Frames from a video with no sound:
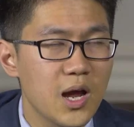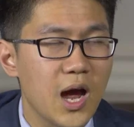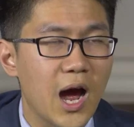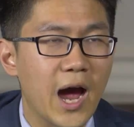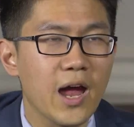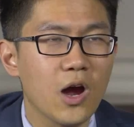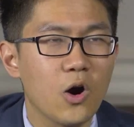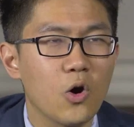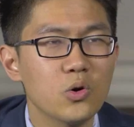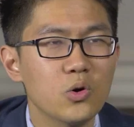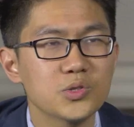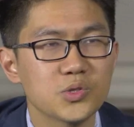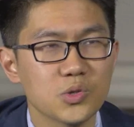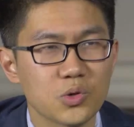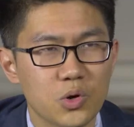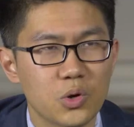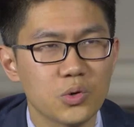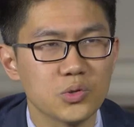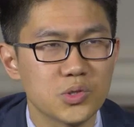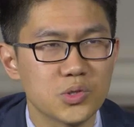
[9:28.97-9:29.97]
I also
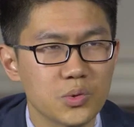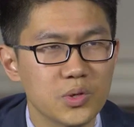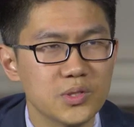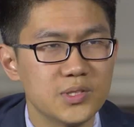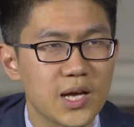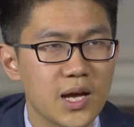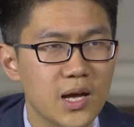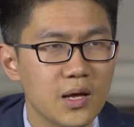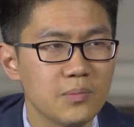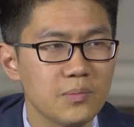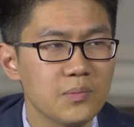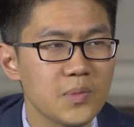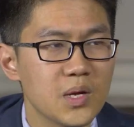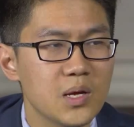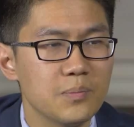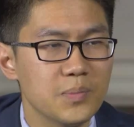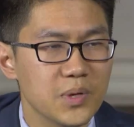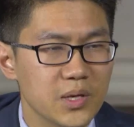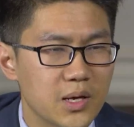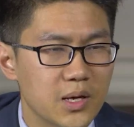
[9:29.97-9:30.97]
go to a Dan
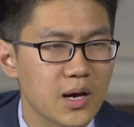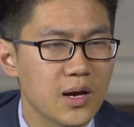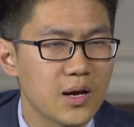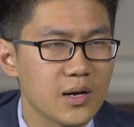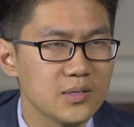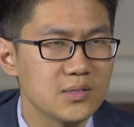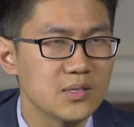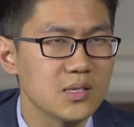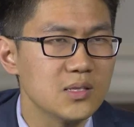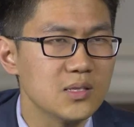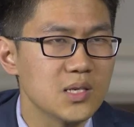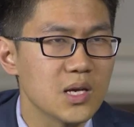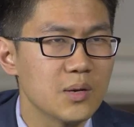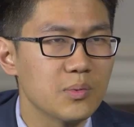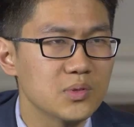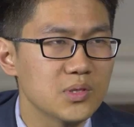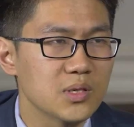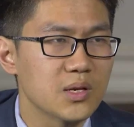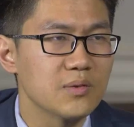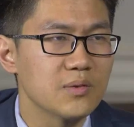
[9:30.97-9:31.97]
because he's
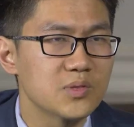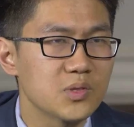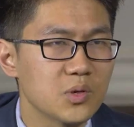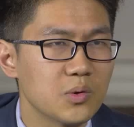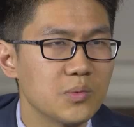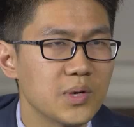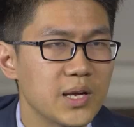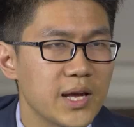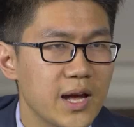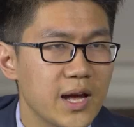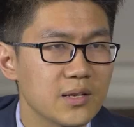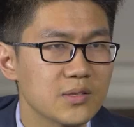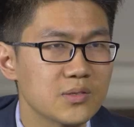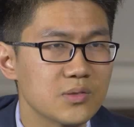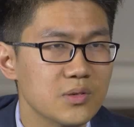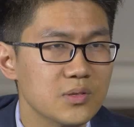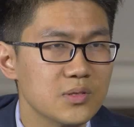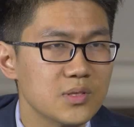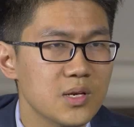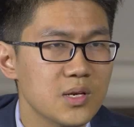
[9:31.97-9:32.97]
able to give so many
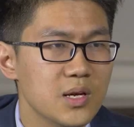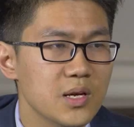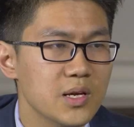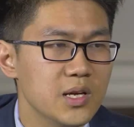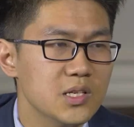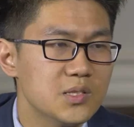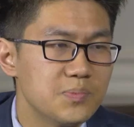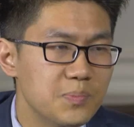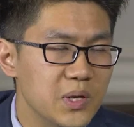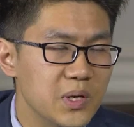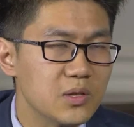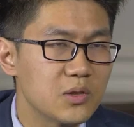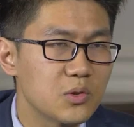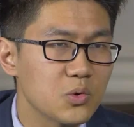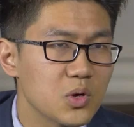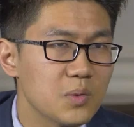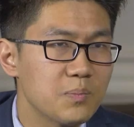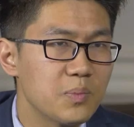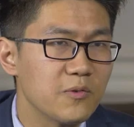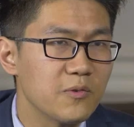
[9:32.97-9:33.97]
answers. He's been
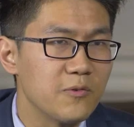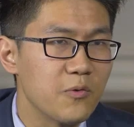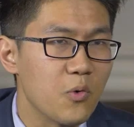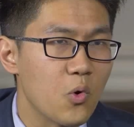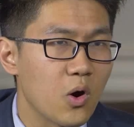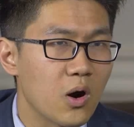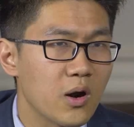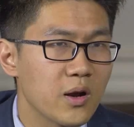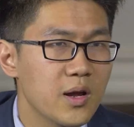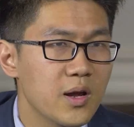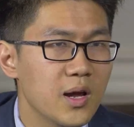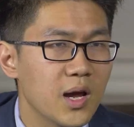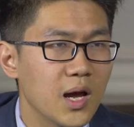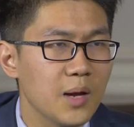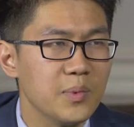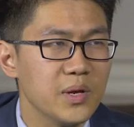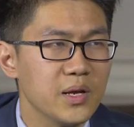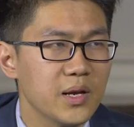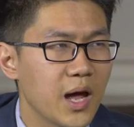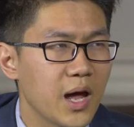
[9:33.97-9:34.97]
through it before. I
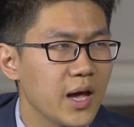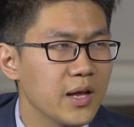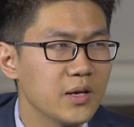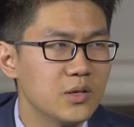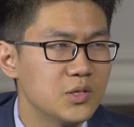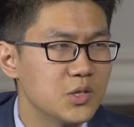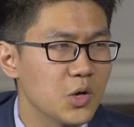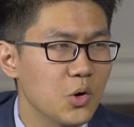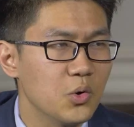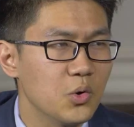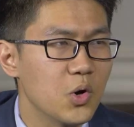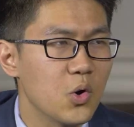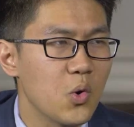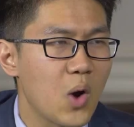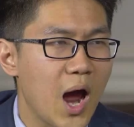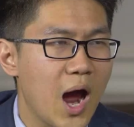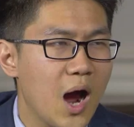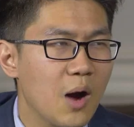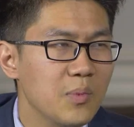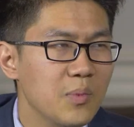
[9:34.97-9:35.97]
mean, I don't know
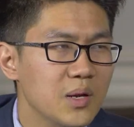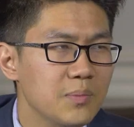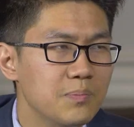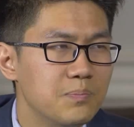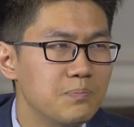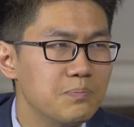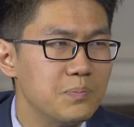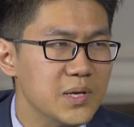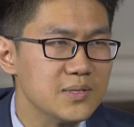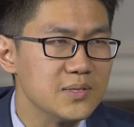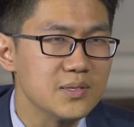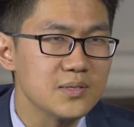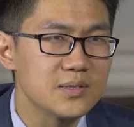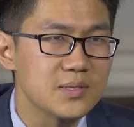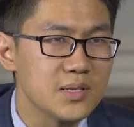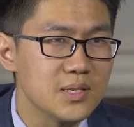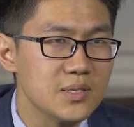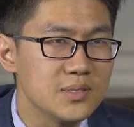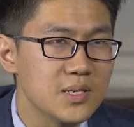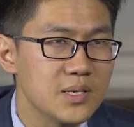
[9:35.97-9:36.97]
how many
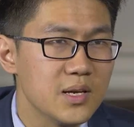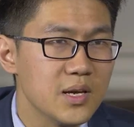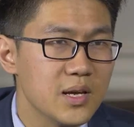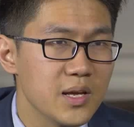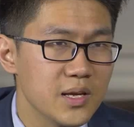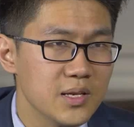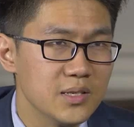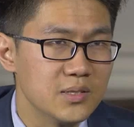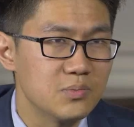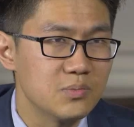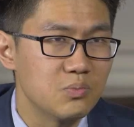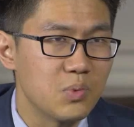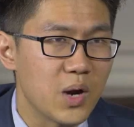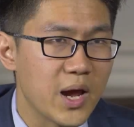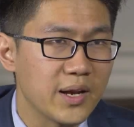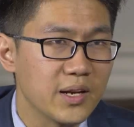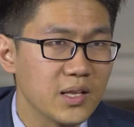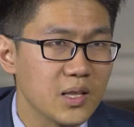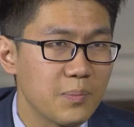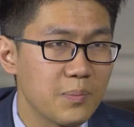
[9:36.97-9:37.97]
businesses he's
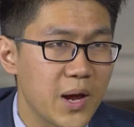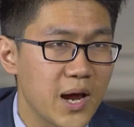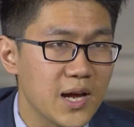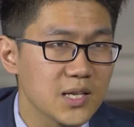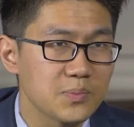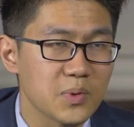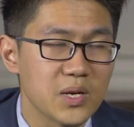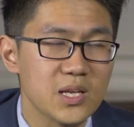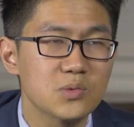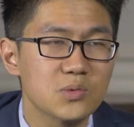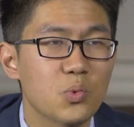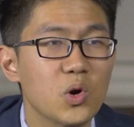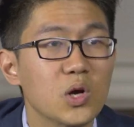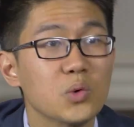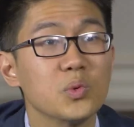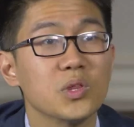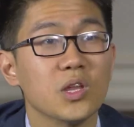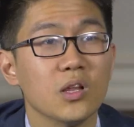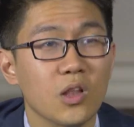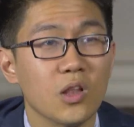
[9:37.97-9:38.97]
ran in the past, but he's
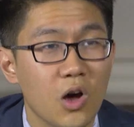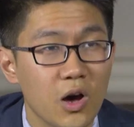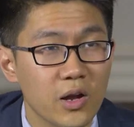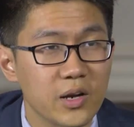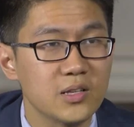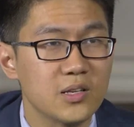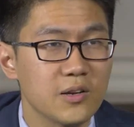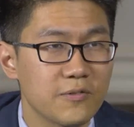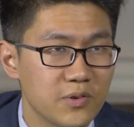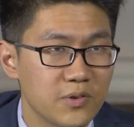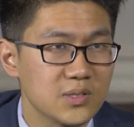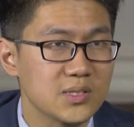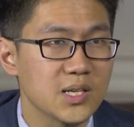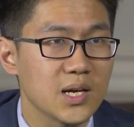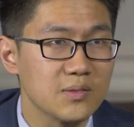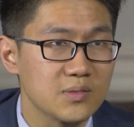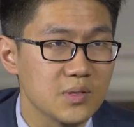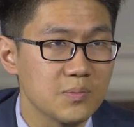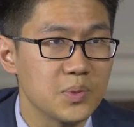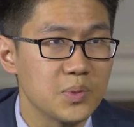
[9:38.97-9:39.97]
worked with a lot of different
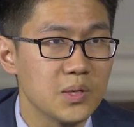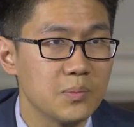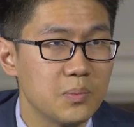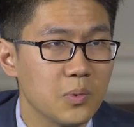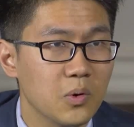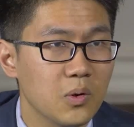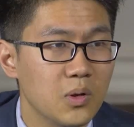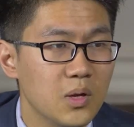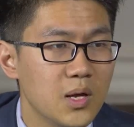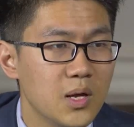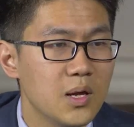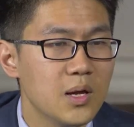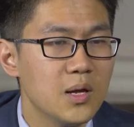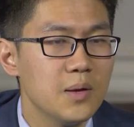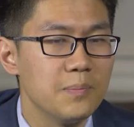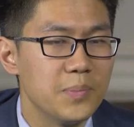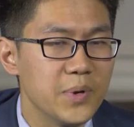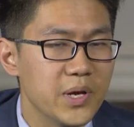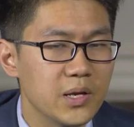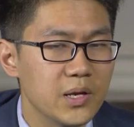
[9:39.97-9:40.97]
types of people,
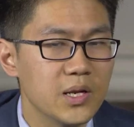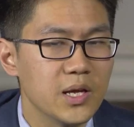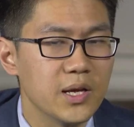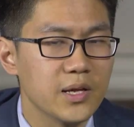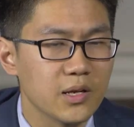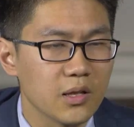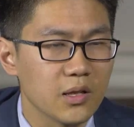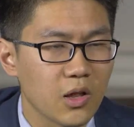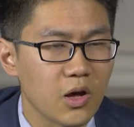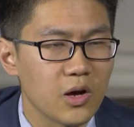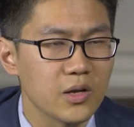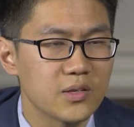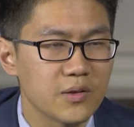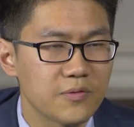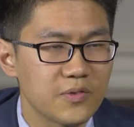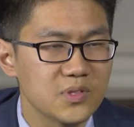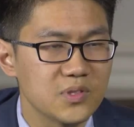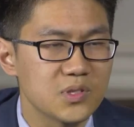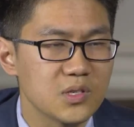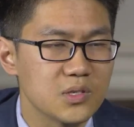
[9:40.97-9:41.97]
been in a lot of
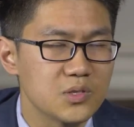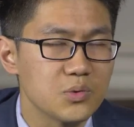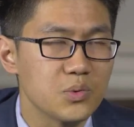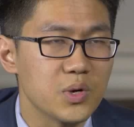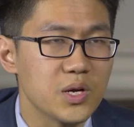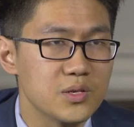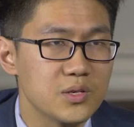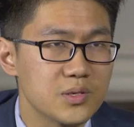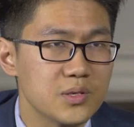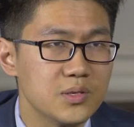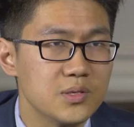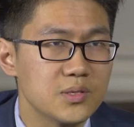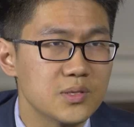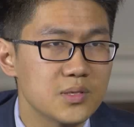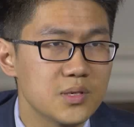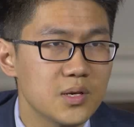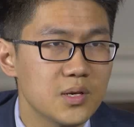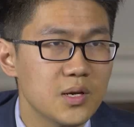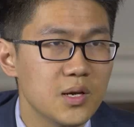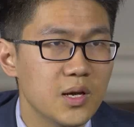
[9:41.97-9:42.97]
different
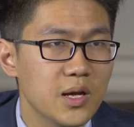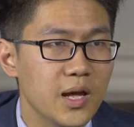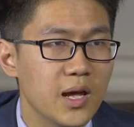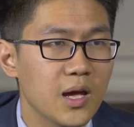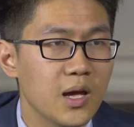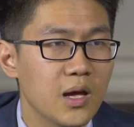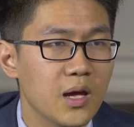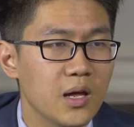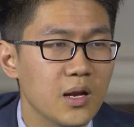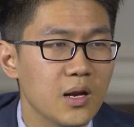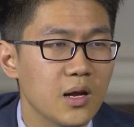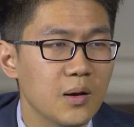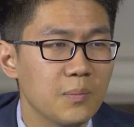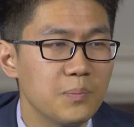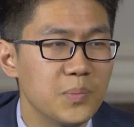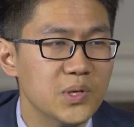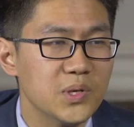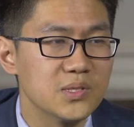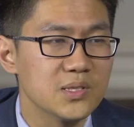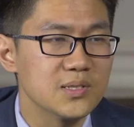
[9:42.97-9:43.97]
situations
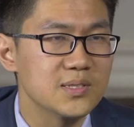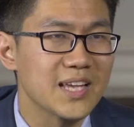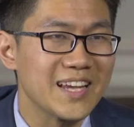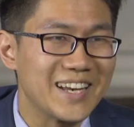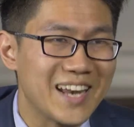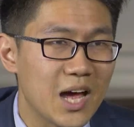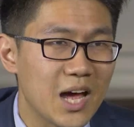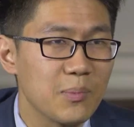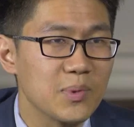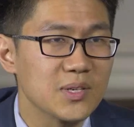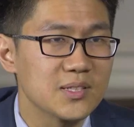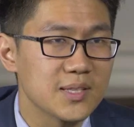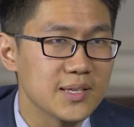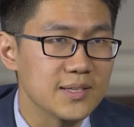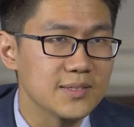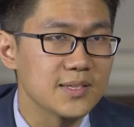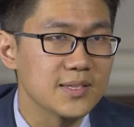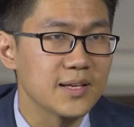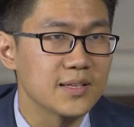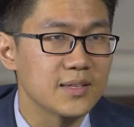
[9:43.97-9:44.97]
and business dynamics,
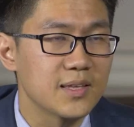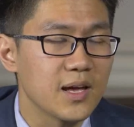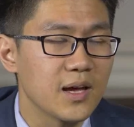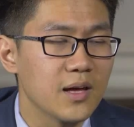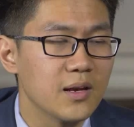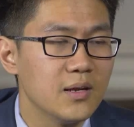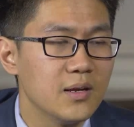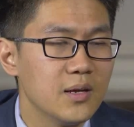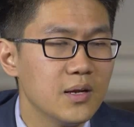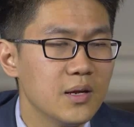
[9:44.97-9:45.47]
things like that.